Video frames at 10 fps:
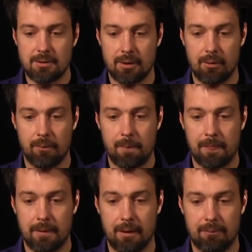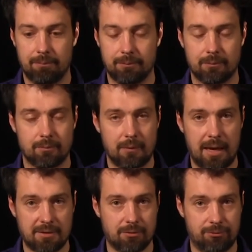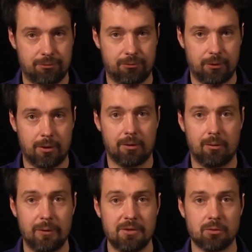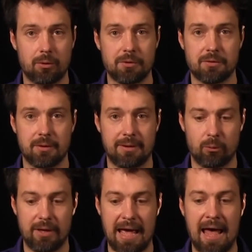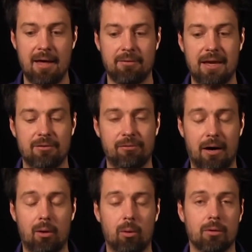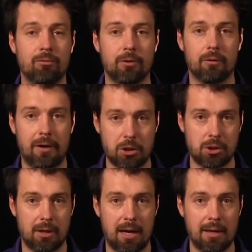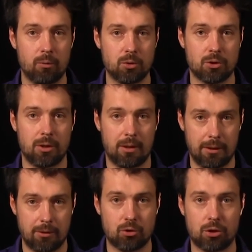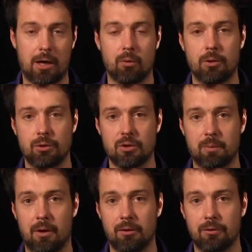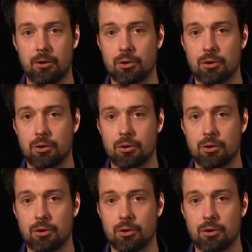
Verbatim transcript: So uh, as a further resource, we have a firewall configuration guide, which is shared with you as part of the